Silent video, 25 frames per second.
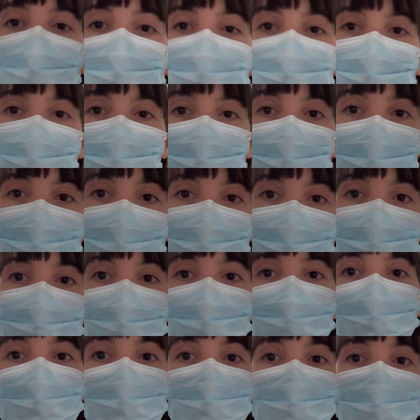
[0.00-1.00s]
big line
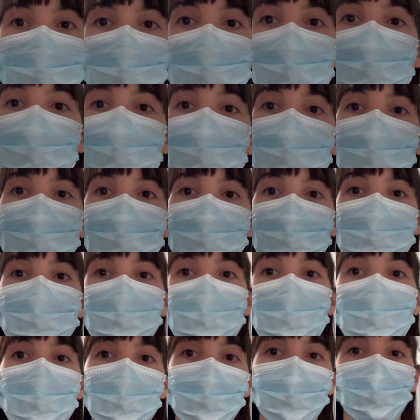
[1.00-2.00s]
that she's got
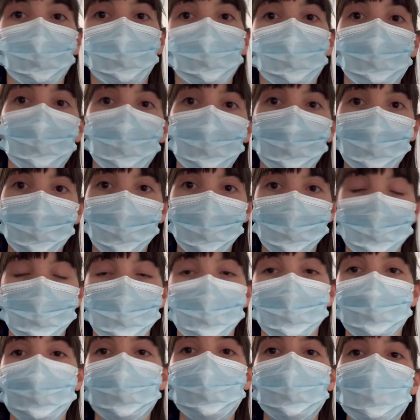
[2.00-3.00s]
into one of her blood
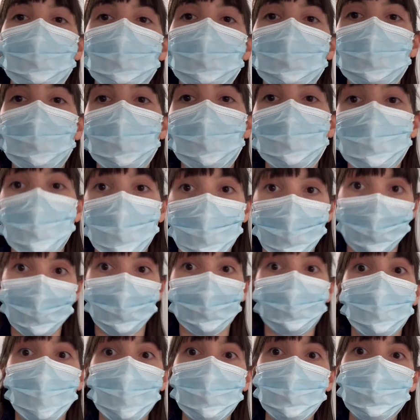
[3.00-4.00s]
vessels called
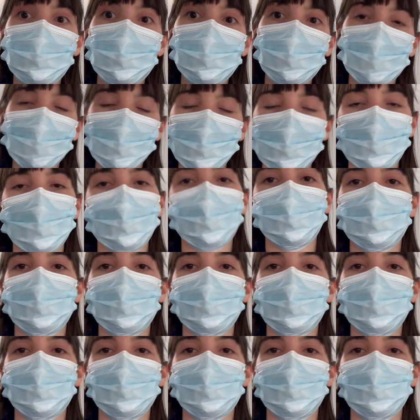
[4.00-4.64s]
a femoral line,